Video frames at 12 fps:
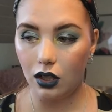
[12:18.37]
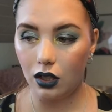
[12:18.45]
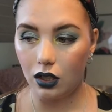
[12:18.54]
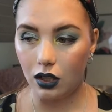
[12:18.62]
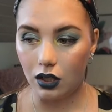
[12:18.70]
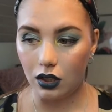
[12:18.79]

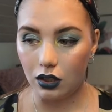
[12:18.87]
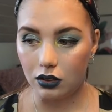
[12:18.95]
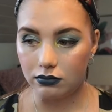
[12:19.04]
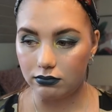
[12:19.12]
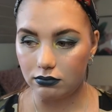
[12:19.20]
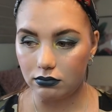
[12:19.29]

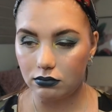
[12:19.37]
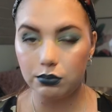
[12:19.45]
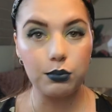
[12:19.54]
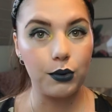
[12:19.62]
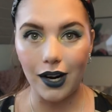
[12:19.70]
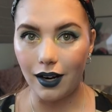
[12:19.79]
um,
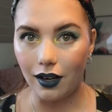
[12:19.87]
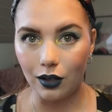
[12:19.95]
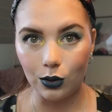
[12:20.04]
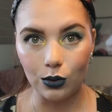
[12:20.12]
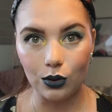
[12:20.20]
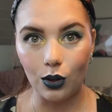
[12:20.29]

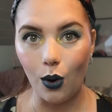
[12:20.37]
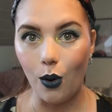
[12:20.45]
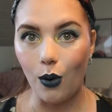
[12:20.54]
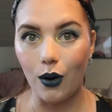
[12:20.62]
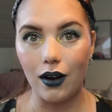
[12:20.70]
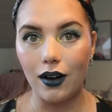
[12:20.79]
brown
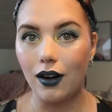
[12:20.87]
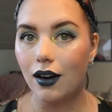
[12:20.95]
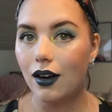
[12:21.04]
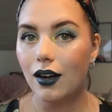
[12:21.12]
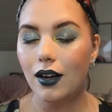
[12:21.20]
or